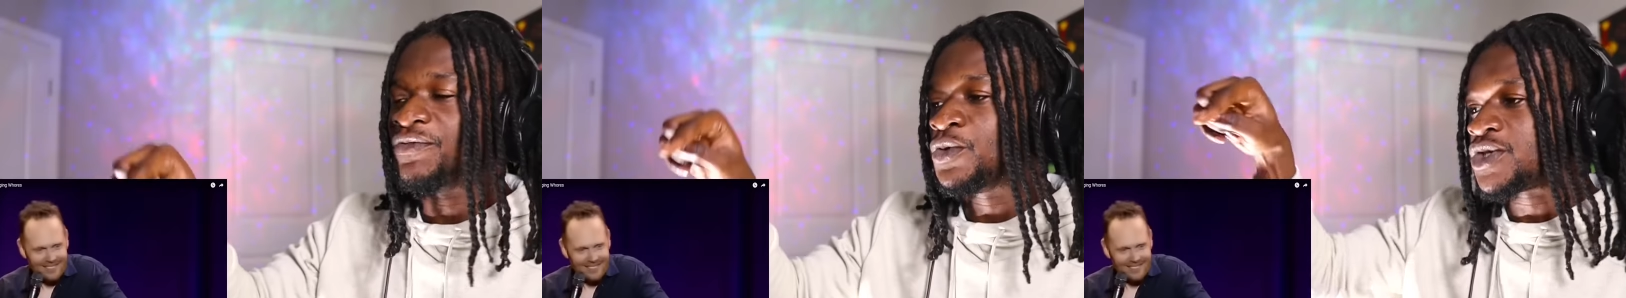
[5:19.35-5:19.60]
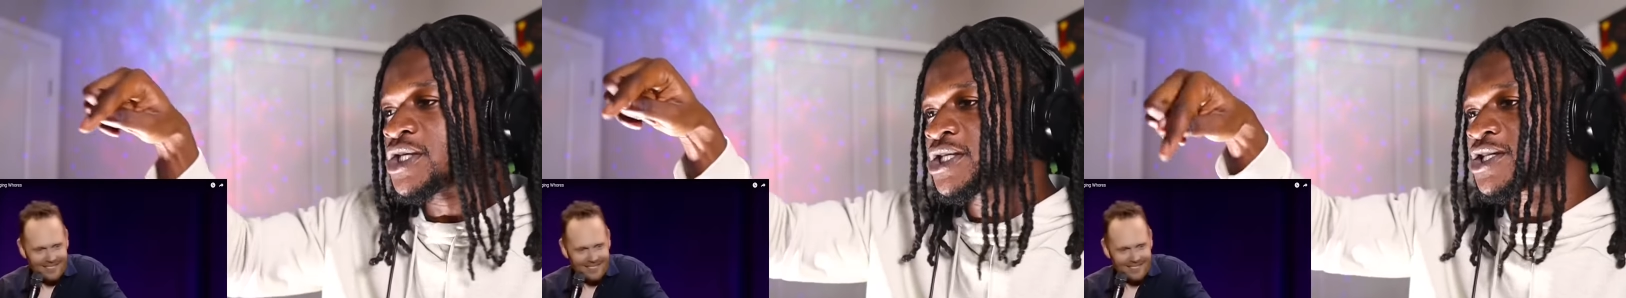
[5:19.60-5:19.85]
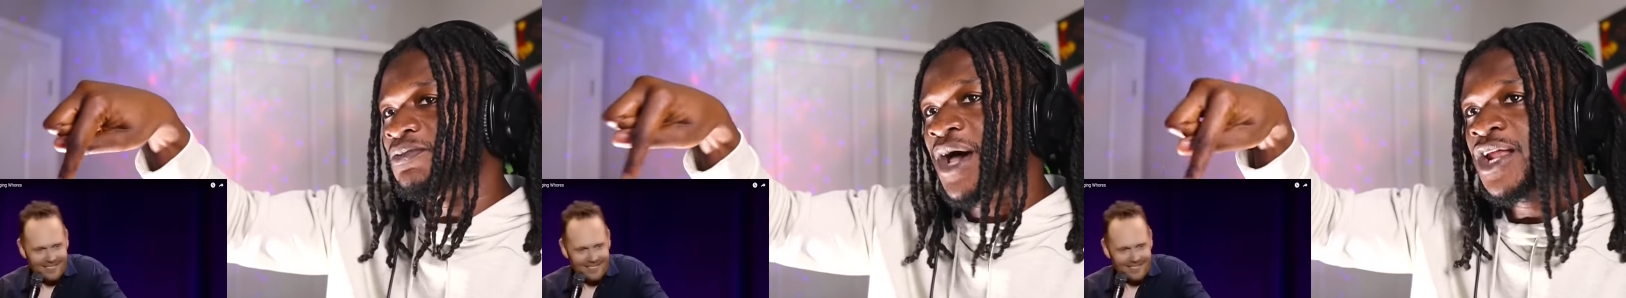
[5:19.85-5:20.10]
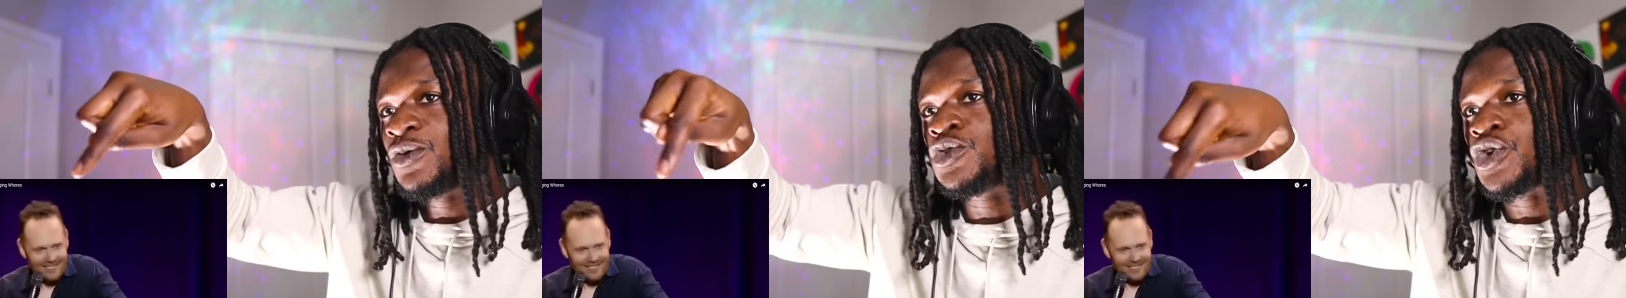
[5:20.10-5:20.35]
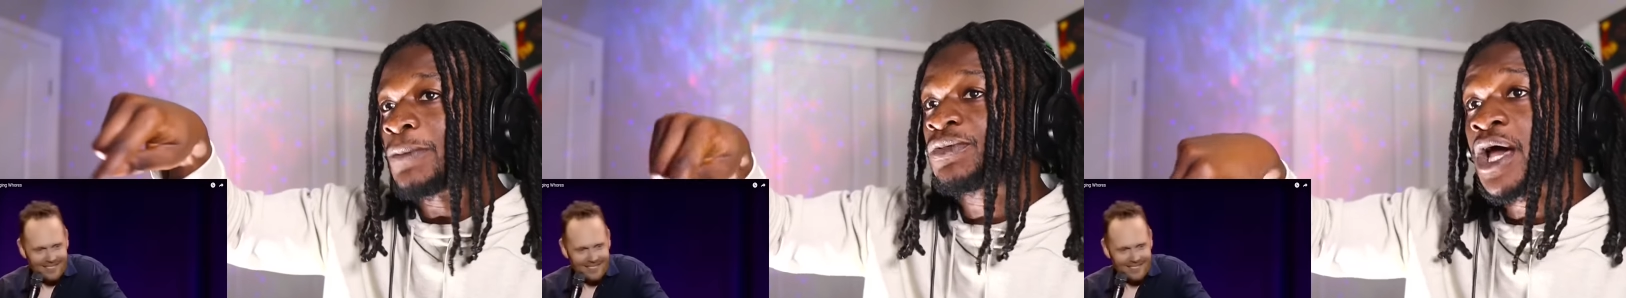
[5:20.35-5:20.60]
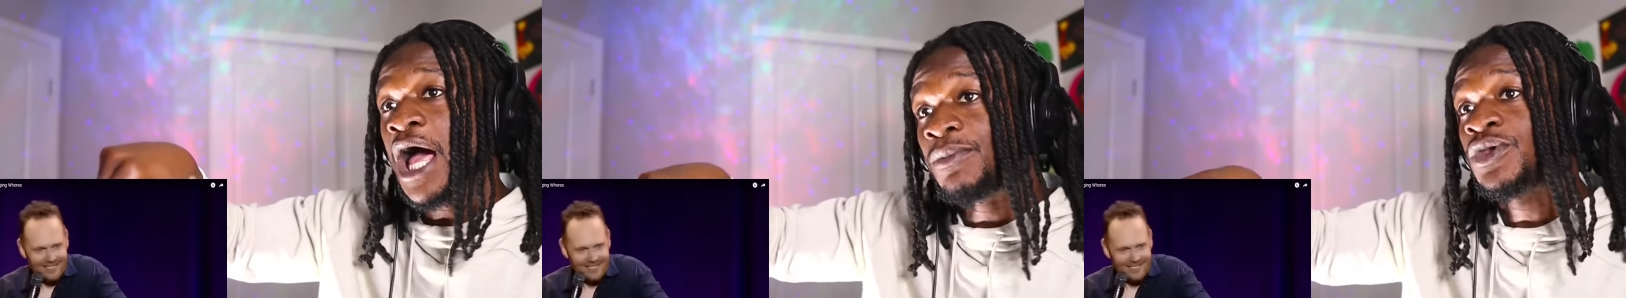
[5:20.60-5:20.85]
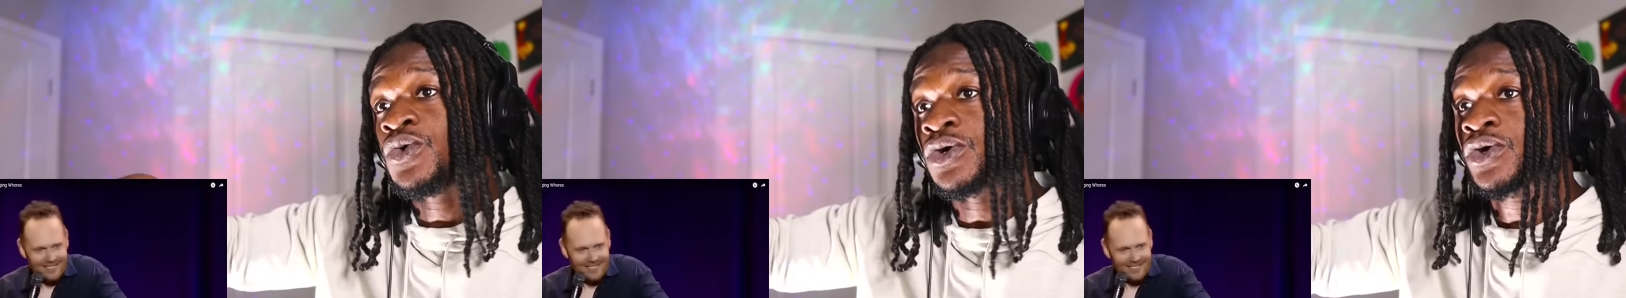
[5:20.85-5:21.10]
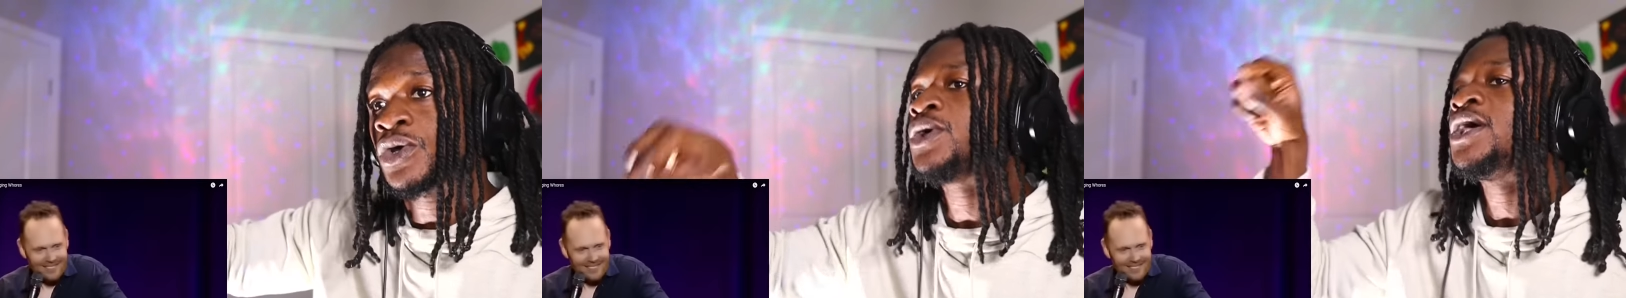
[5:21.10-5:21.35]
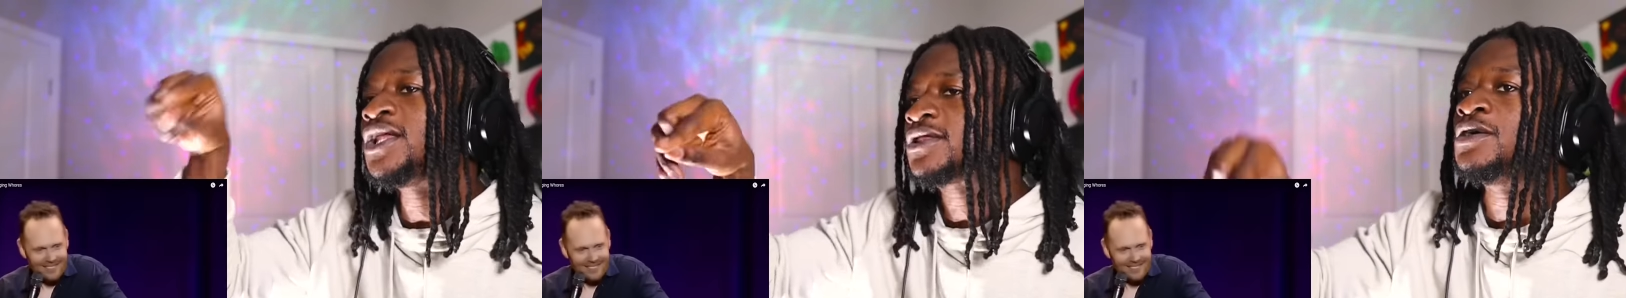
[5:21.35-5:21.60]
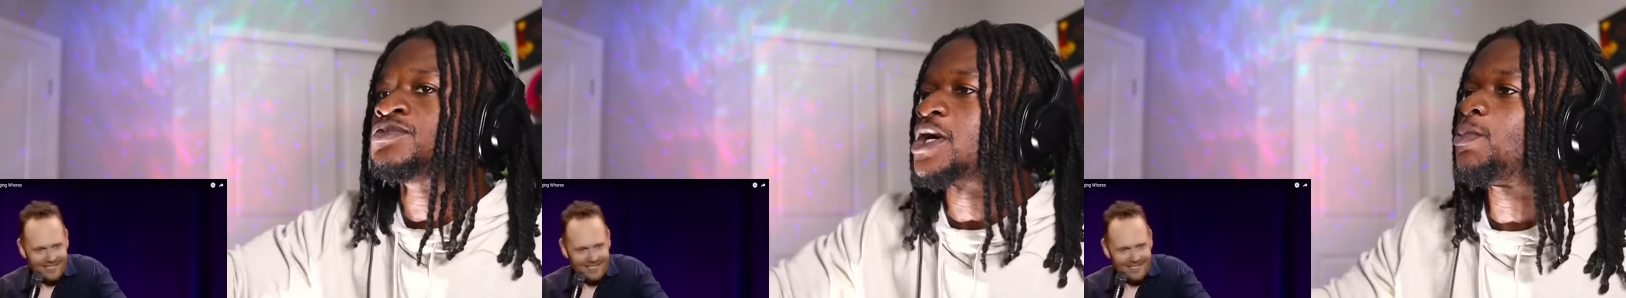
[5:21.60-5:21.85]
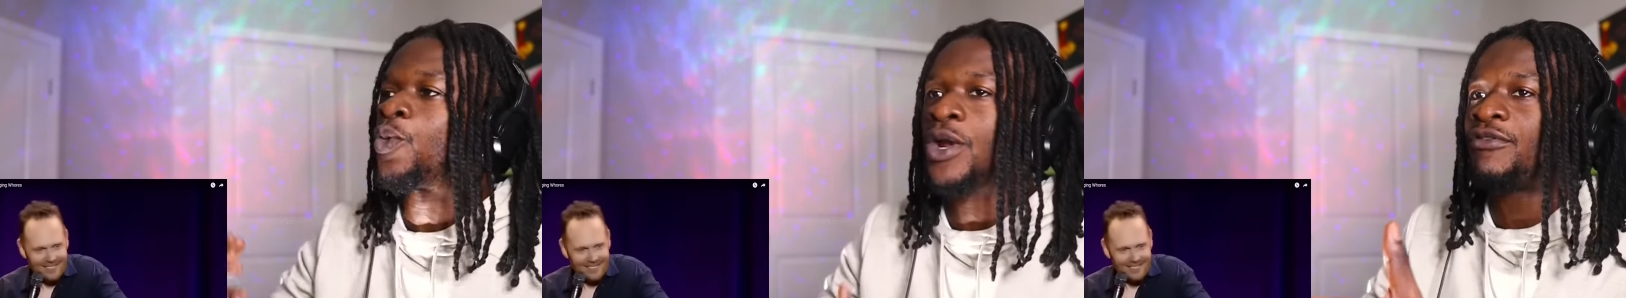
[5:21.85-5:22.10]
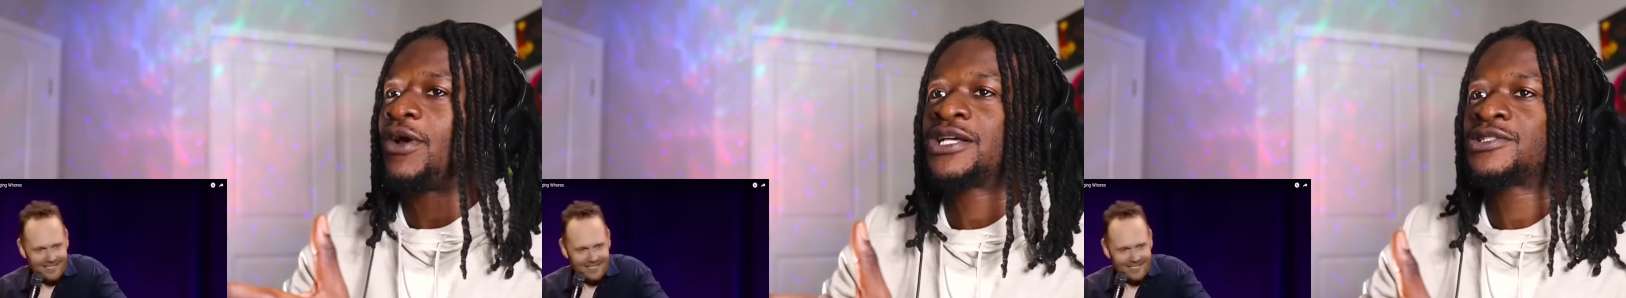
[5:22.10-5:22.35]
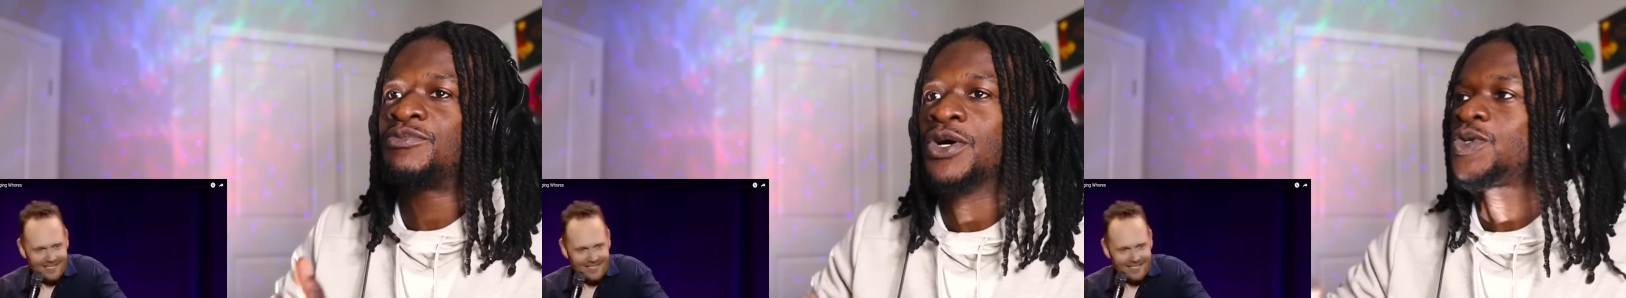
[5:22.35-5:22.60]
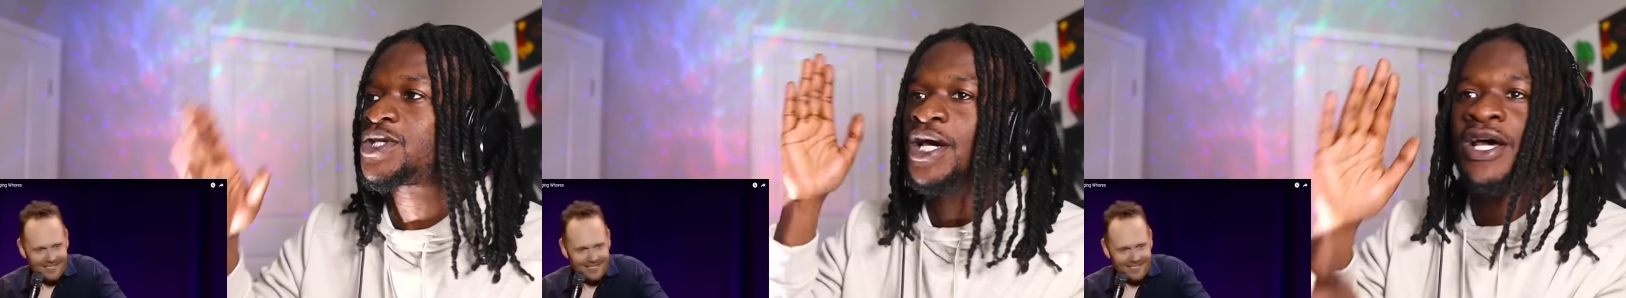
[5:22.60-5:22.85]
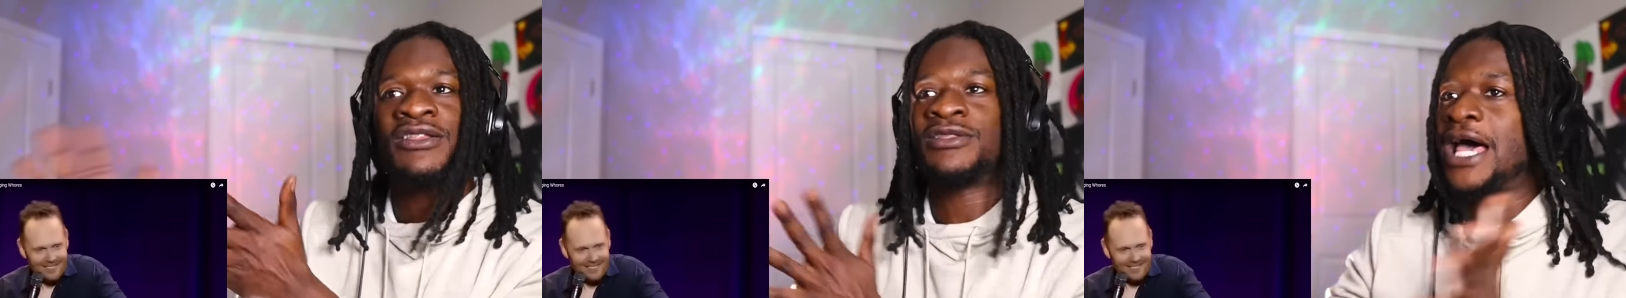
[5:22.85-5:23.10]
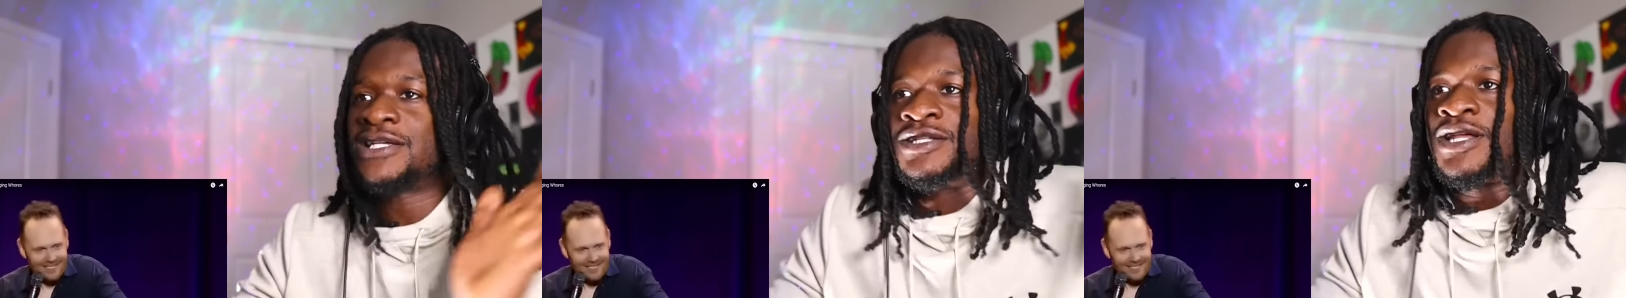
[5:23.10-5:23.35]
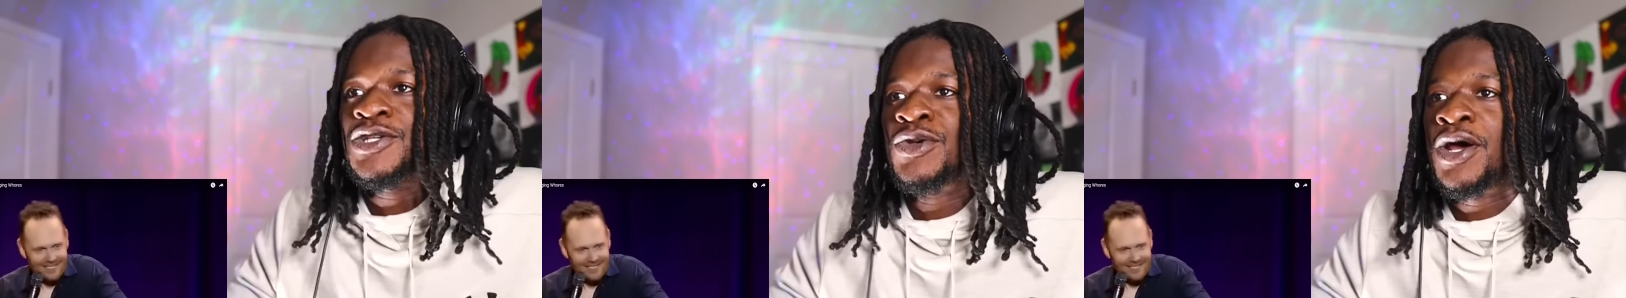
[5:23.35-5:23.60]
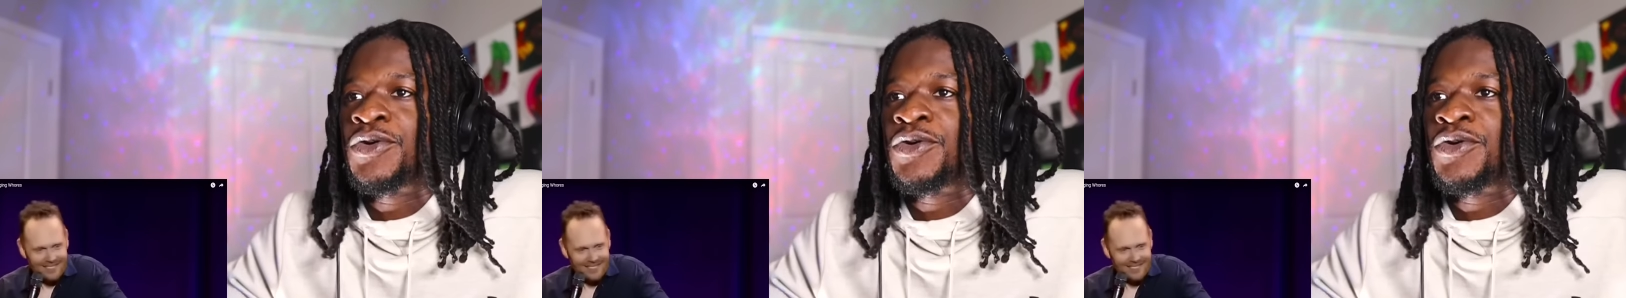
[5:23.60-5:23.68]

Speaker 1: If you see somebody who dropped a comment you agree with, hit thumbs up, whatever has the most, that's the next one I